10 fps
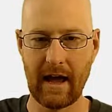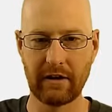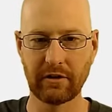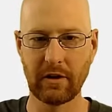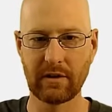
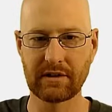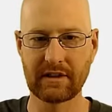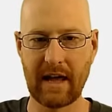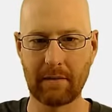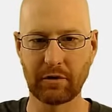And you'll
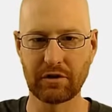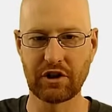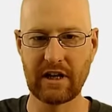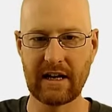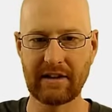notice the capital
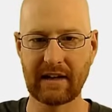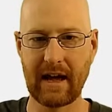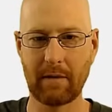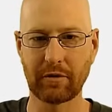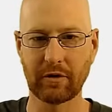G and the
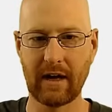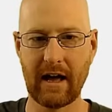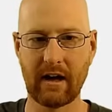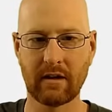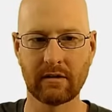capital
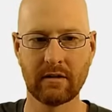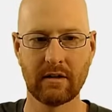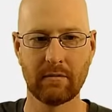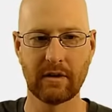L,